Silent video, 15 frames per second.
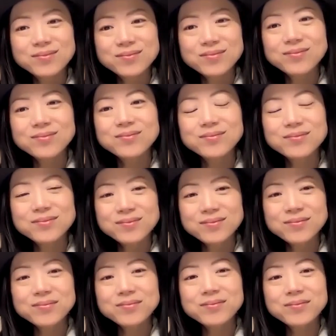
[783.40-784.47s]

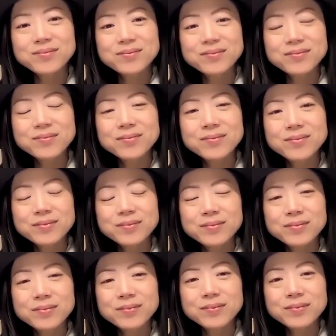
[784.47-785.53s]

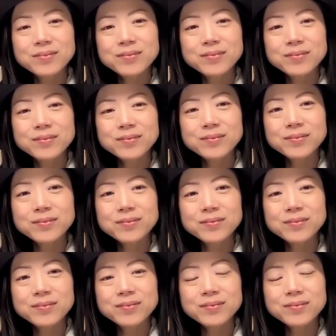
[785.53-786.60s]

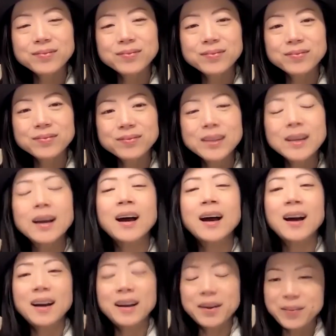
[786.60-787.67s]

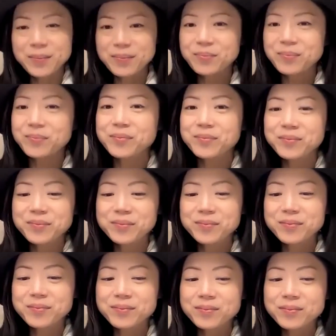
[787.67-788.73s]

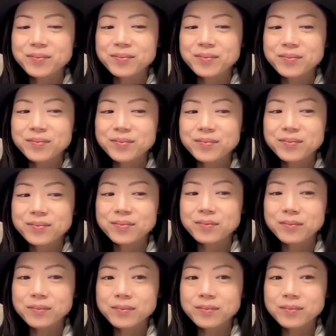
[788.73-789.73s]
(silent)